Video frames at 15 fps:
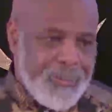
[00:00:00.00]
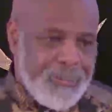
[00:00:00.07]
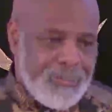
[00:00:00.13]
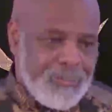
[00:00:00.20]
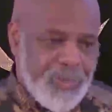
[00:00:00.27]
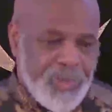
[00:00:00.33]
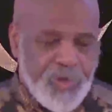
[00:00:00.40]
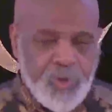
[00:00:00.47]

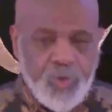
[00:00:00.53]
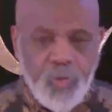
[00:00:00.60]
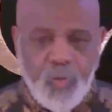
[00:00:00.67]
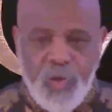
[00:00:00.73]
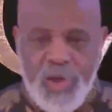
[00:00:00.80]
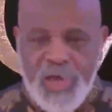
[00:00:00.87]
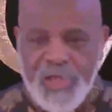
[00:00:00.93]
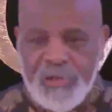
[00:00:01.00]
But new
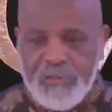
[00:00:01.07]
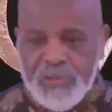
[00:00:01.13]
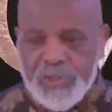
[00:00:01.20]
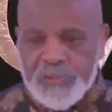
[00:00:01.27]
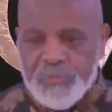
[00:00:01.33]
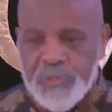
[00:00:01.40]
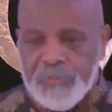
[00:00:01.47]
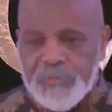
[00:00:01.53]
wine
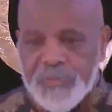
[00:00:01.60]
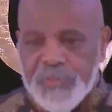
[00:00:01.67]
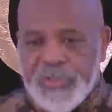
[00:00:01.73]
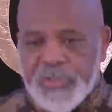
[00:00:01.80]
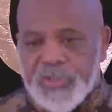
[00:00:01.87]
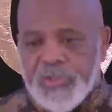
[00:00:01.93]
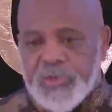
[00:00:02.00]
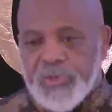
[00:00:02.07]
must be put
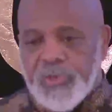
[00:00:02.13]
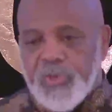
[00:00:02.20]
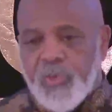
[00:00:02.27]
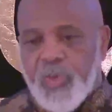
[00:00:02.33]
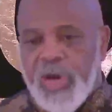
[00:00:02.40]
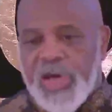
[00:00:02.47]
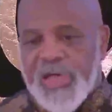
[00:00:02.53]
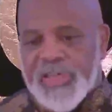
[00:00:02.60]
into new
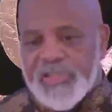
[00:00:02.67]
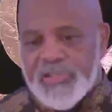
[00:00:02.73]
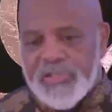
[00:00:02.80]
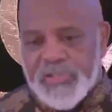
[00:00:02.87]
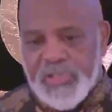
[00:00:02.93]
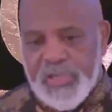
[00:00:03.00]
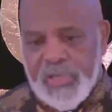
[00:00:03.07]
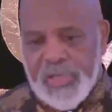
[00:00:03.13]

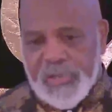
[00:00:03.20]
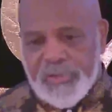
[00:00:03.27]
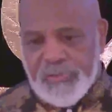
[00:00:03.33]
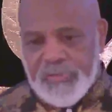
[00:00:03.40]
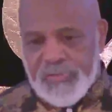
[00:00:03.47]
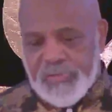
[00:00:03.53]
wineskins.